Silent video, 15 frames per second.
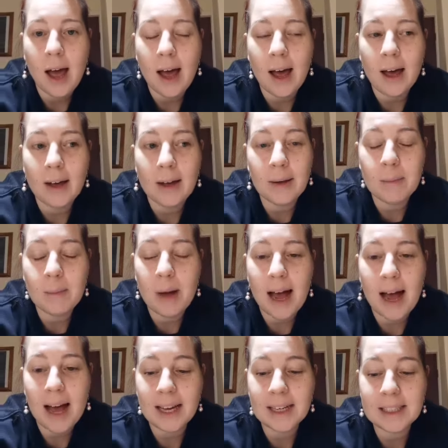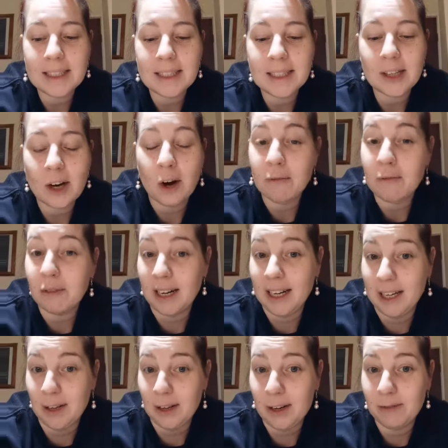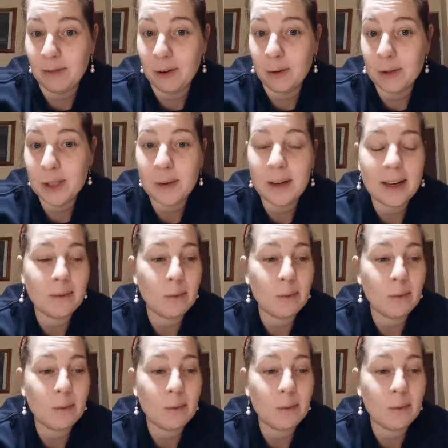um, and I'm really looking forward to it.